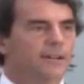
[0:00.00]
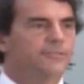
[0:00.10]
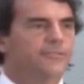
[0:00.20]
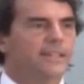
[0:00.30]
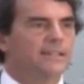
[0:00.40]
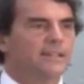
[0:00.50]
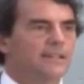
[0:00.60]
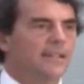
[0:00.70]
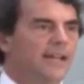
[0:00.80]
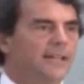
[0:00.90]

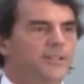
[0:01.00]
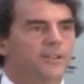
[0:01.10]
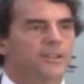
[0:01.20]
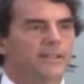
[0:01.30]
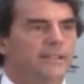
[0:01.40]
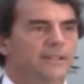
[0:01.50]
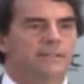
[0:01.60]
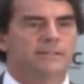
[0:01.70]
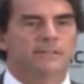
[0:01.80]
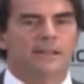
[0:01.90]
feel like you're
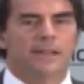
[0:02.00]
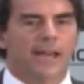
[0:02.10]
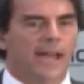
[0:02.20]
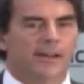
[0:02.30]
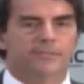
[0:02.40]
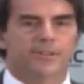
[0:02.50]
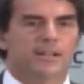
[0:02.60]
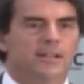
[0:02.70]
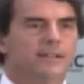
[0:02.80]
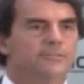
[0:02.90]
in
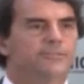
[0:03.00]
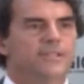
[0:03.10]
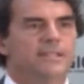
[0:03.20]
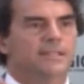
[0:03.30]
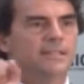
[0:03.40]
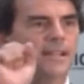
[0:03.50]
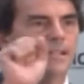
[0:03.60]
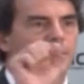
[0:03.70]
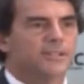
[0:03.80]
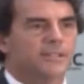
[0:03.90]
Africa, feel
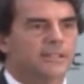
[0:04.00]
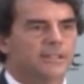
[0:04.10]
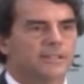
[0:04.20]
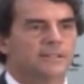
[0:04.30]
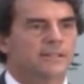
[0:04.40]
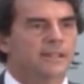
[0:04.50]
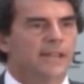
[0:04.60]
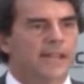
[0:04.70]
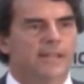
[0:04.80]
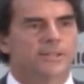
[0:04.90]
like you're in
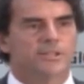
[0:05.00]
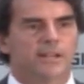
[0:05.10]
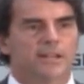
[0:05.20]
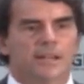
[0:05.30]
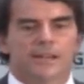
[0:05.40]
Asia,